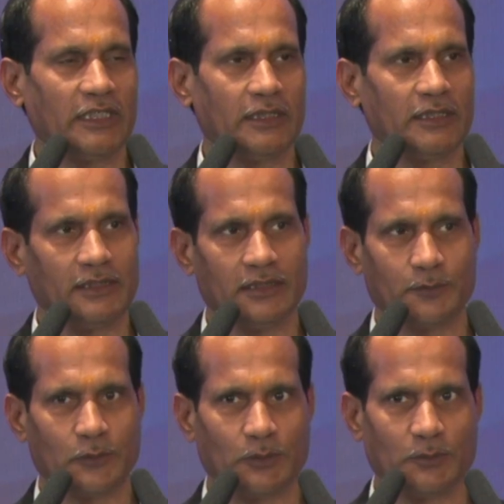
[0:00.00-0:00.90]
either
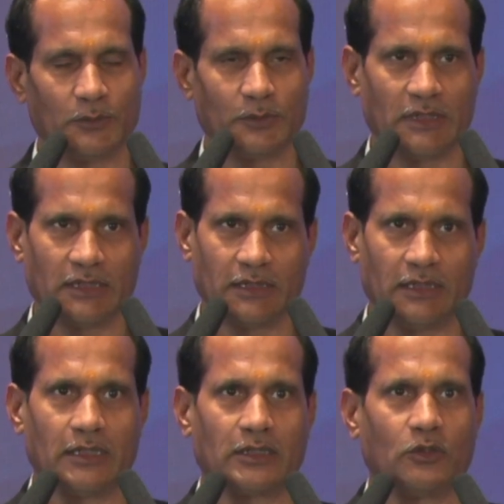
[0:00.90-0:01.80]
from
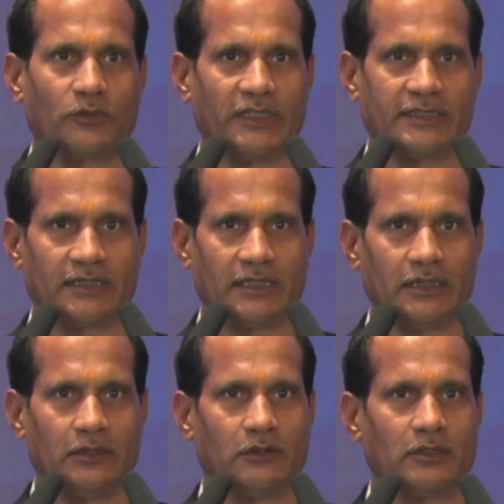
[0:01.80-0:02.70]
the government side,
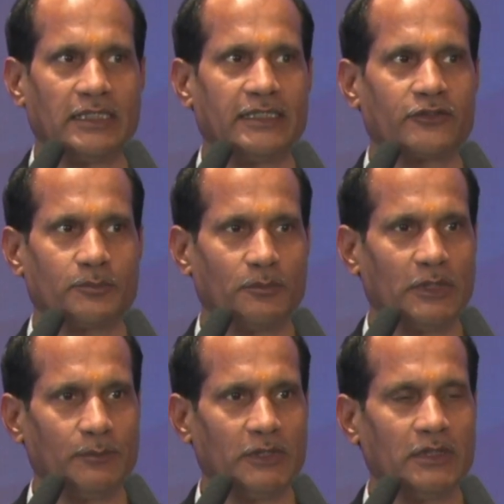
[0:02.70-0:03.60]
or it's
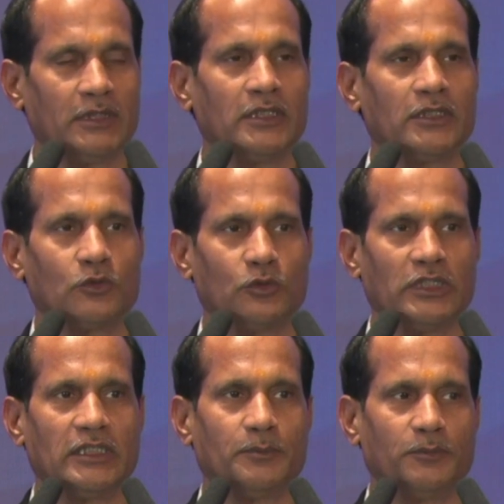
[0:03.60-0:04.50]
maybe through
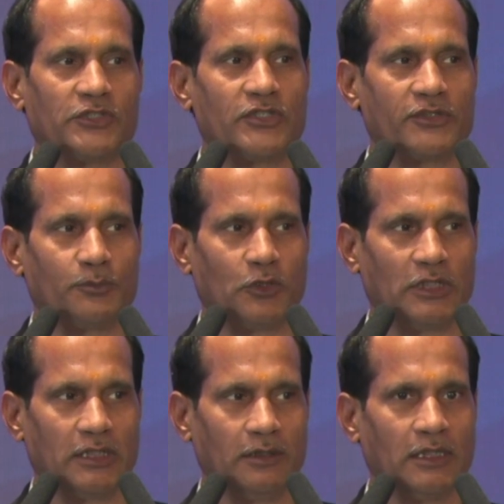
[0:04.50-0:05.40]
the business
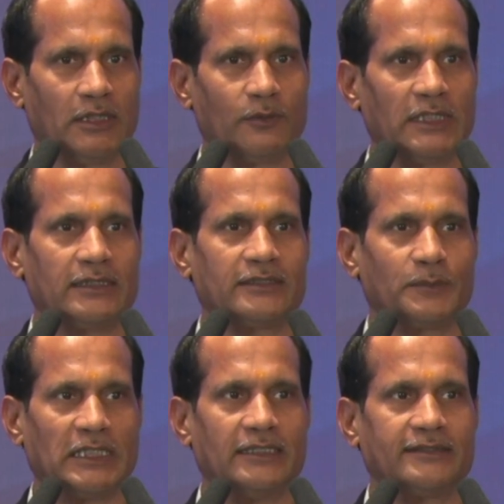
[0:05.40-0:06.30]
model where this
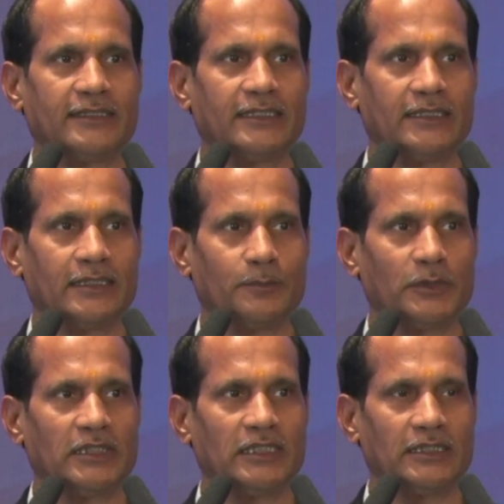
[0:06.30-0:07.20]
financing can
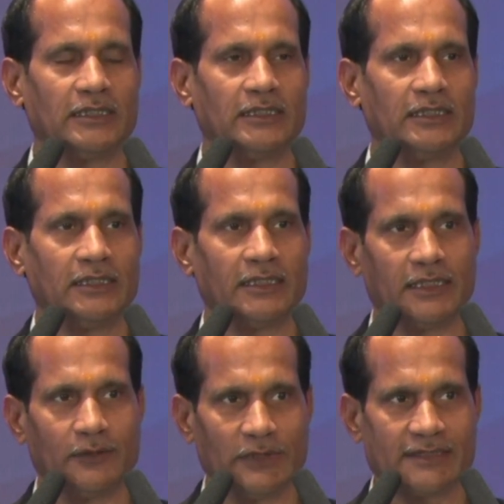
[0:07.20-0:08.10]
happen and the
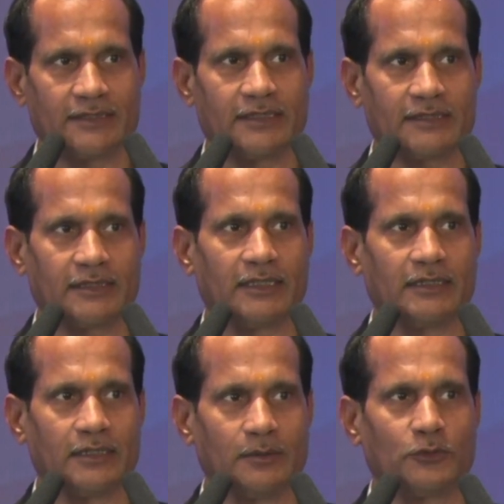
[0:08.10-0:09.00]
investors can
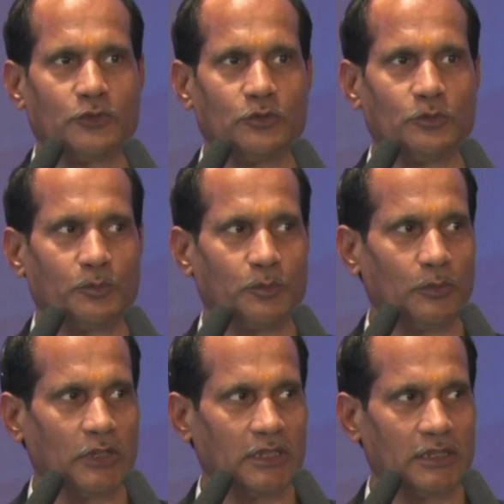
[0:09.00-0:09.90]
come
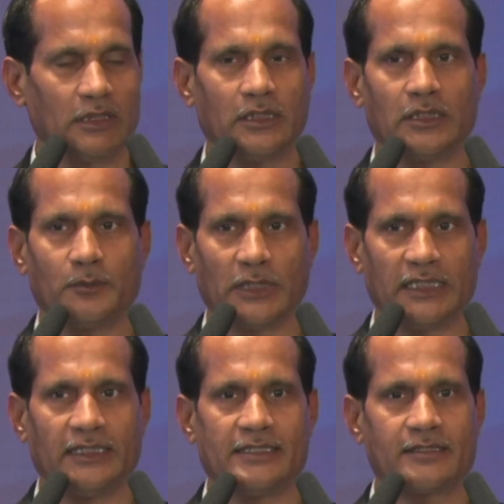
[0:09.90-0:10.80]
to
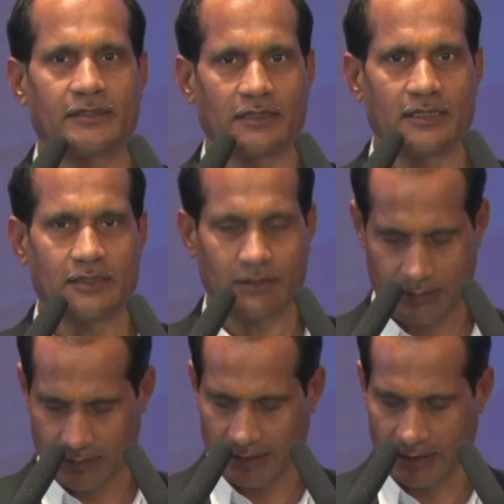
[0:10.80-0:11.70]
finance such
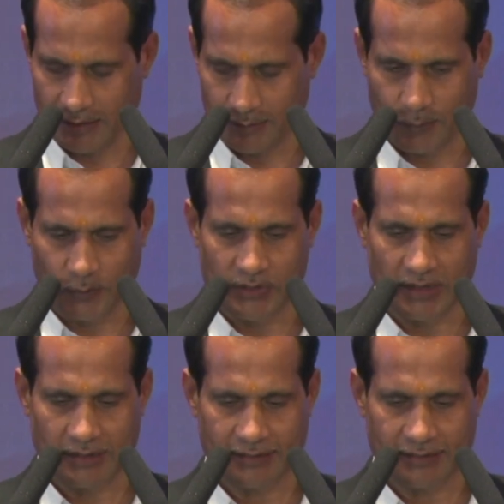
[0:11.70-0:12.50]
DRE projects.